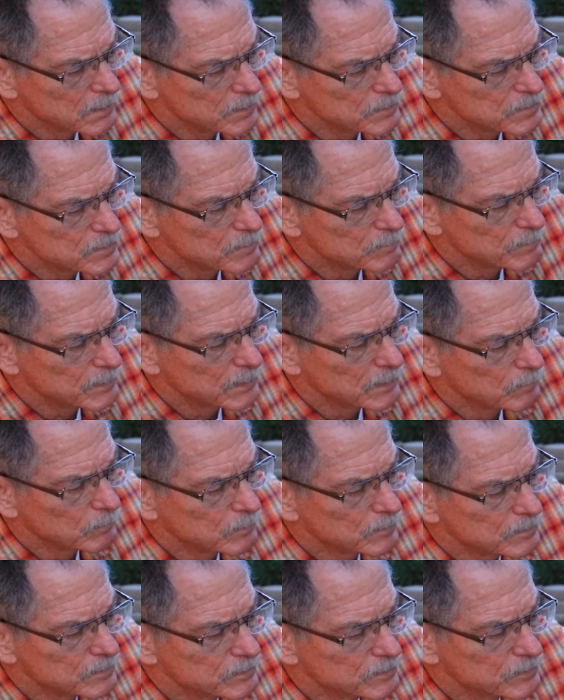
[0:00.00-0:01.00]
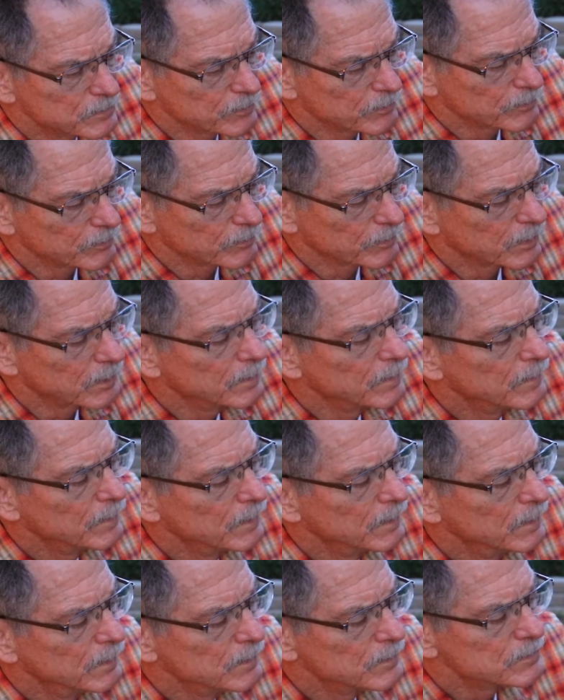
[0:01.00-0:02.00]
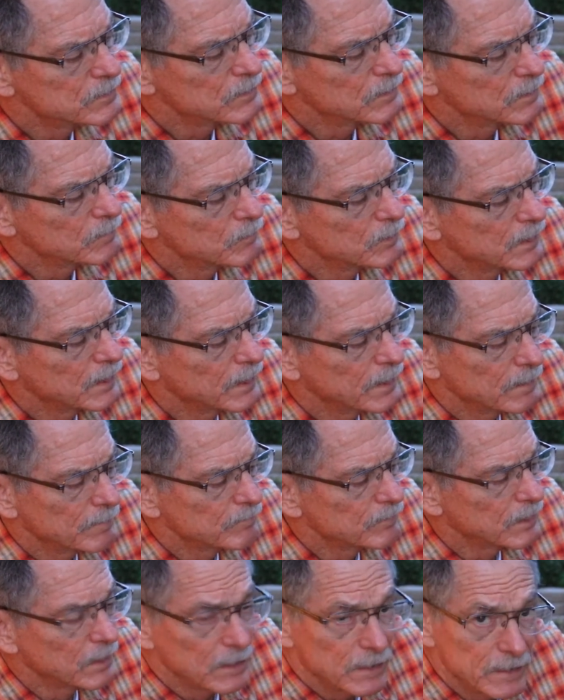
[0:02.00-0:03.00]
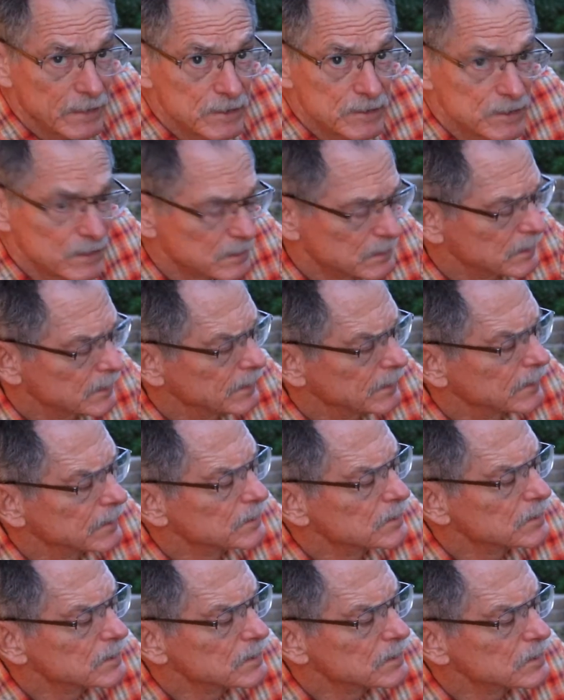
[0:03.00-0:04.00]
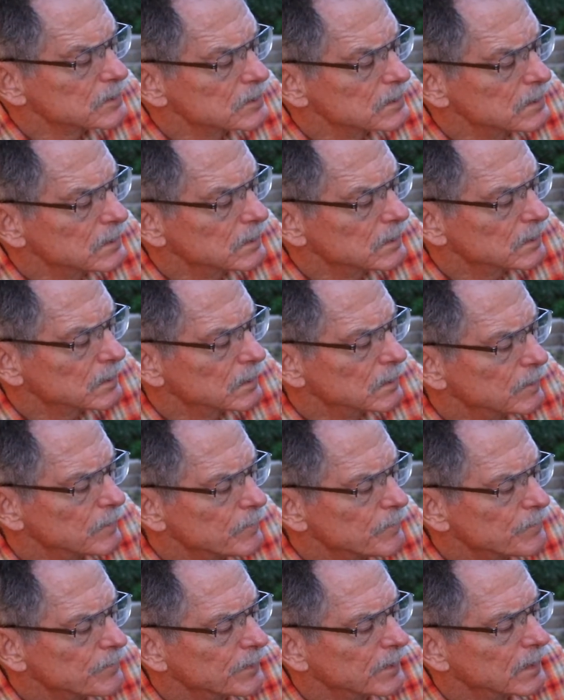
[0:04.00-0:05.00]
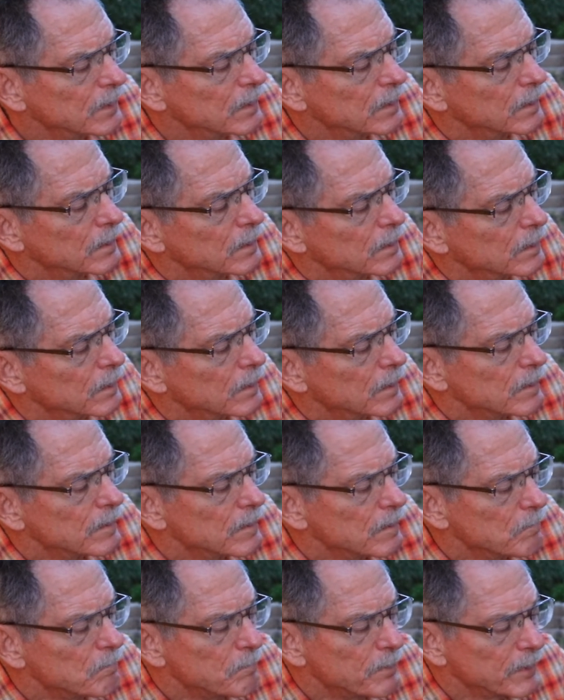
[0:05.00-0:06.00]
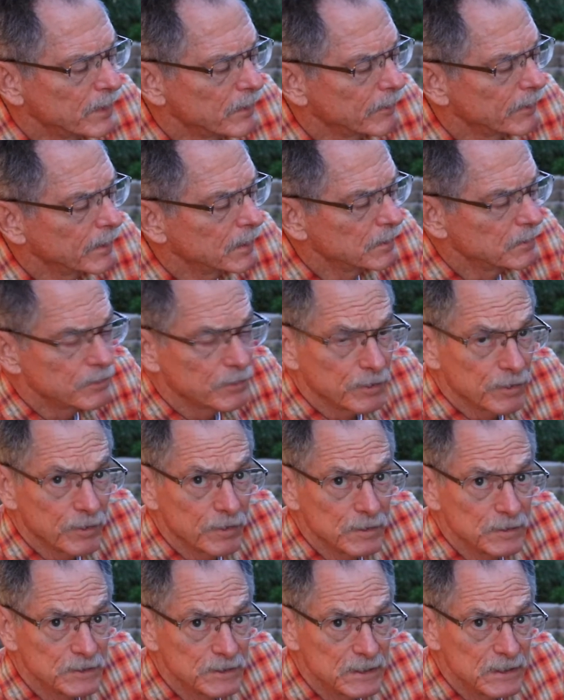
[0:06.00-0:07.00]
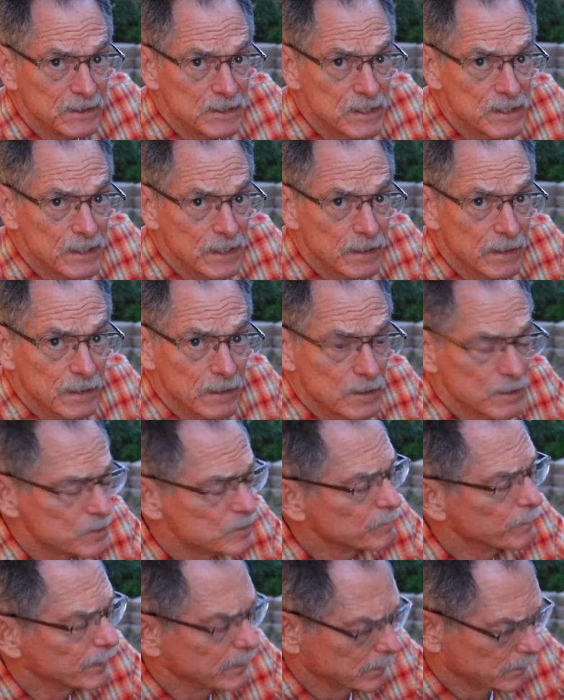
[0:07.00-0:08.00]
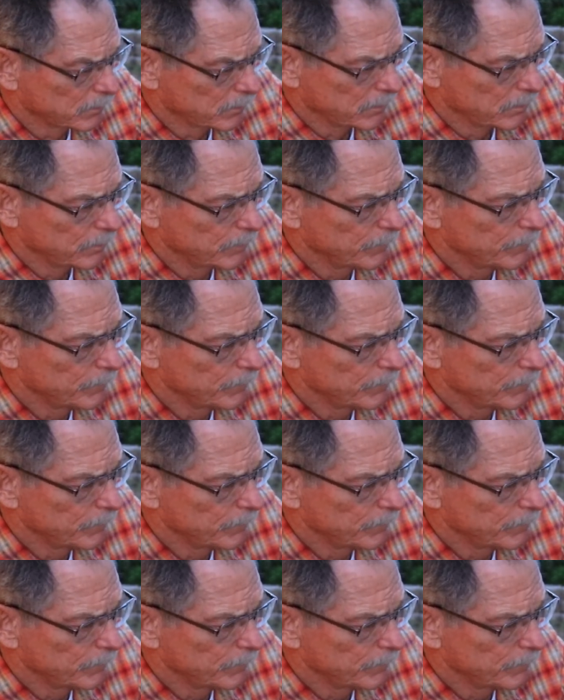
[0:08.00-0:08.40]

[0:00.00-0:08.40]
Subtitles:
needs to be able to turn. So then when you have the legs attached and snug, the bearing turns inside the spider.